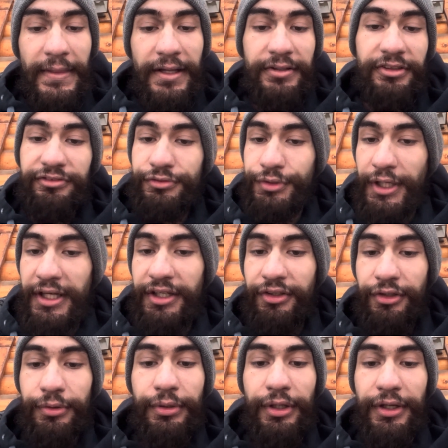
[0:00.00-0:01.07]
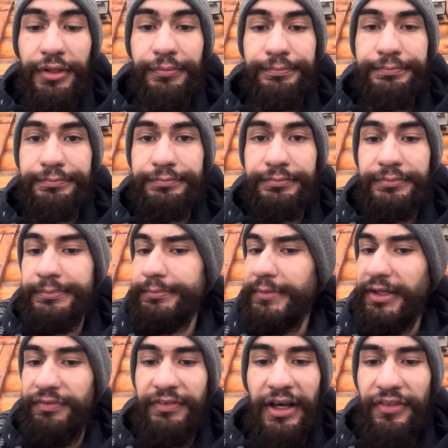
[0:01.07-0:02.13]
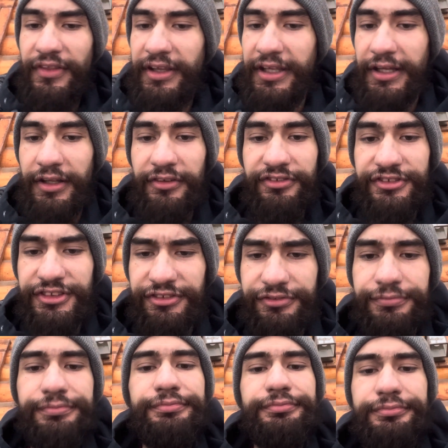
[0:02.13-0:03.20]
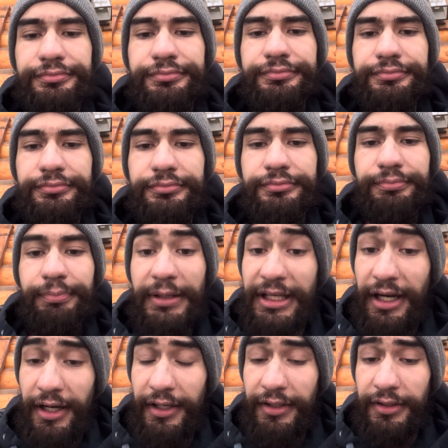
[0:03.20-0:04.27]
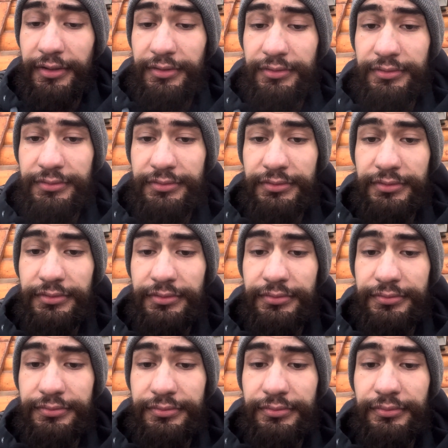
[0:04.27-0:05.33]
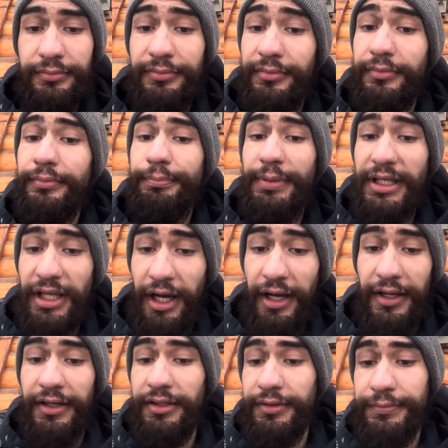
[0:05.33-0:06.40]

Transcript: Just try to do good. If nothing else, just be kind. Be kind.